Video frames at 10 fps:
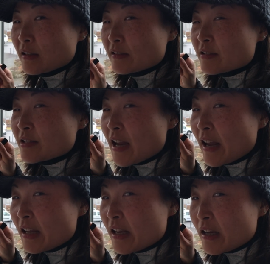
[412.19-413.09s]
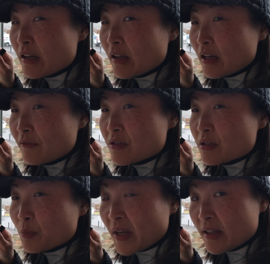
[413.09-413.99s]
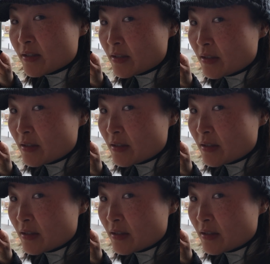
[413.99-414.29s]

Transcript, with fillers: a tangy kind of sweet.